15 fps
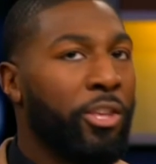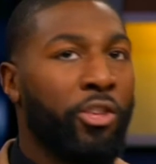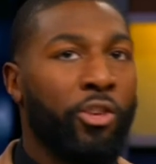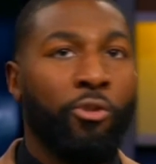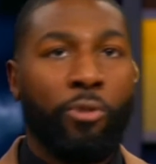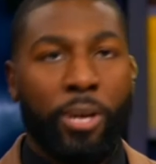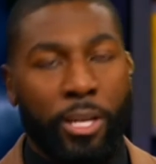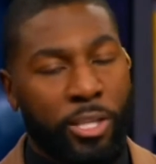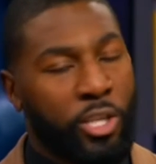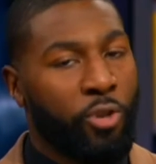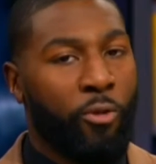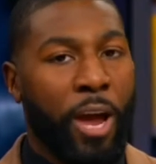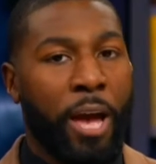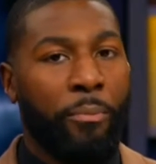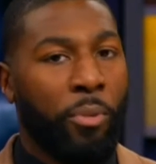you can
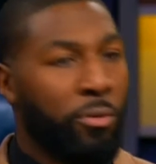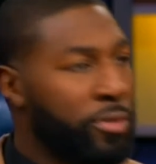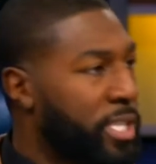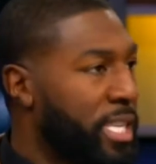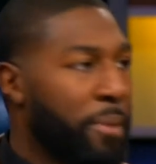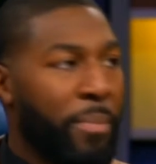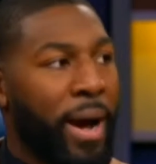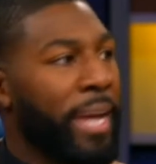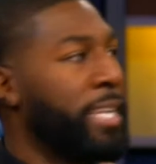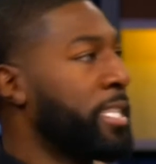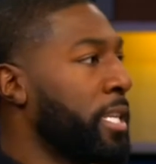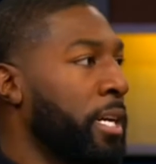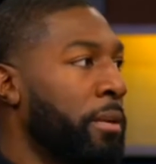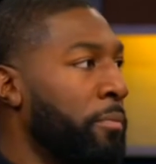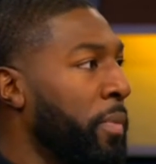scramble,
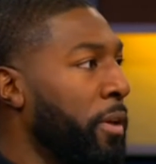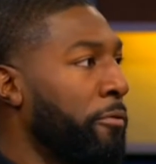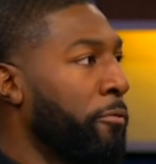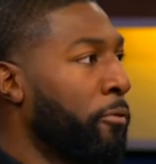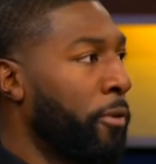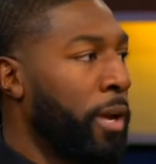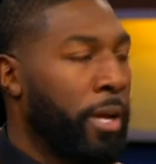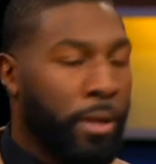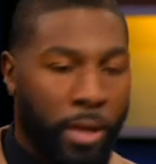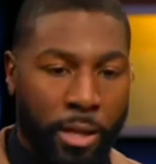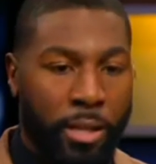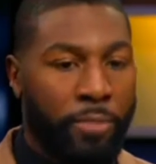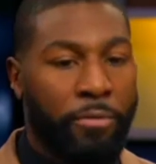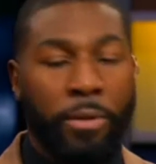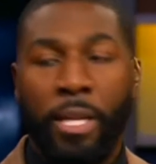somebody's going to be free,
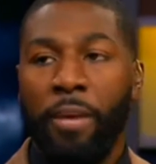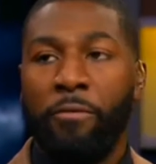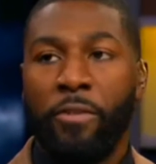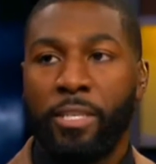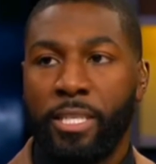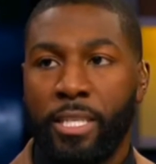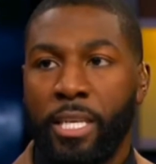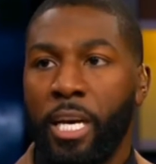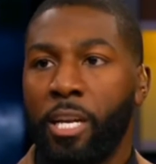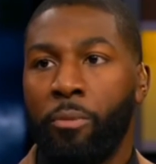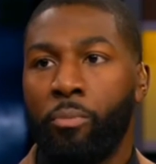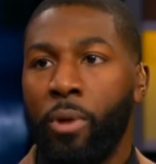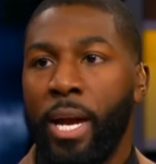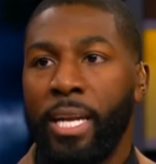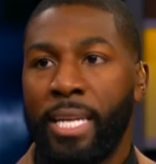the defense is going
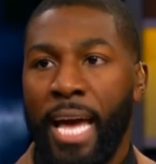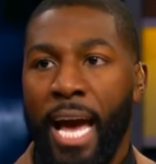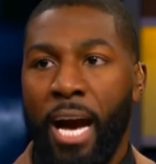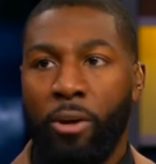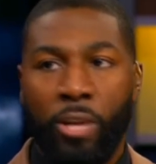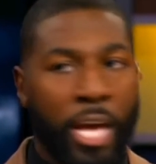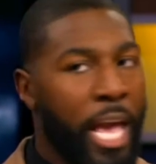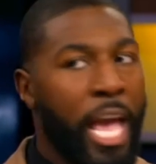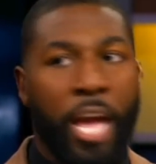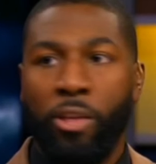to break down,